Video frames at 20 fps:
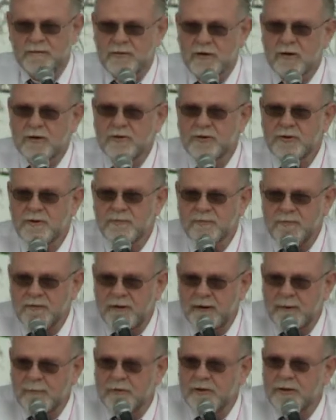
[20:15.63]
Talk to your
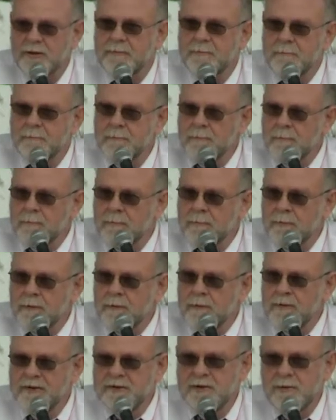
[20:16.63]
family.
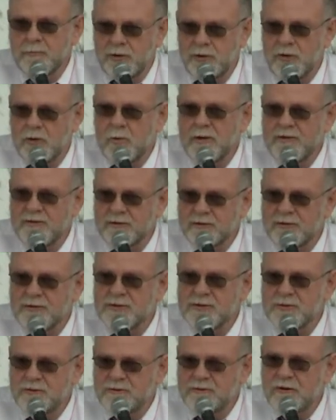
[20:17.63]
Let them know what the
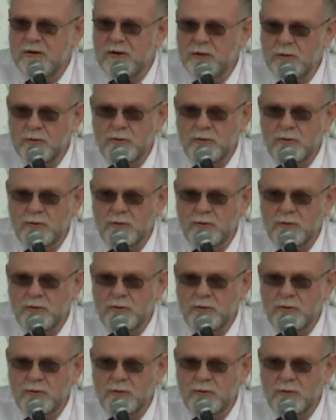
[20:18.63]
issues are,